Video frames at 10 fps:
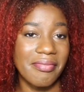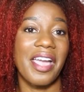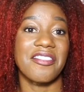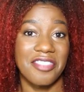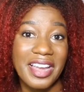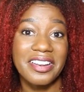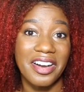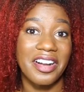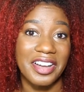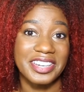my
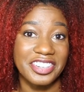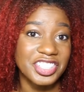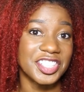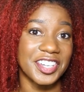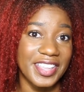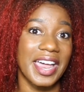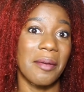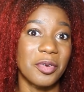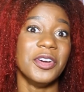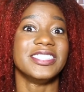regular conditioner that
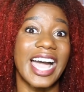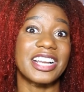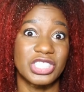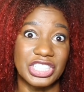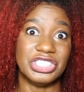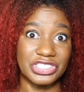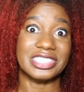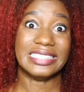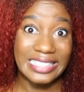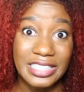I'm going to actually
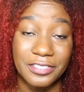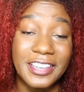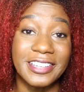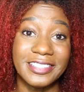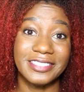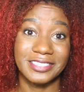just leave in